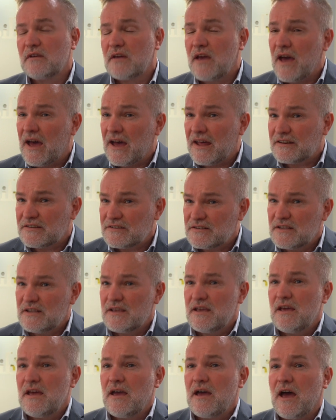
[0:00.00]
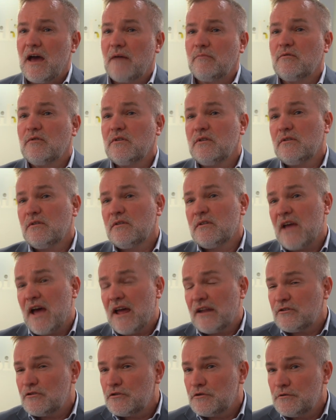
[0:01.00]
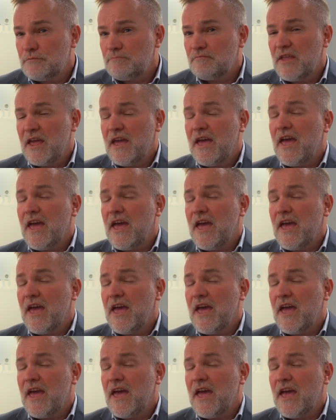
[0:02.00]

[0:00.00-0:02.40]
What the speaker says: can't do.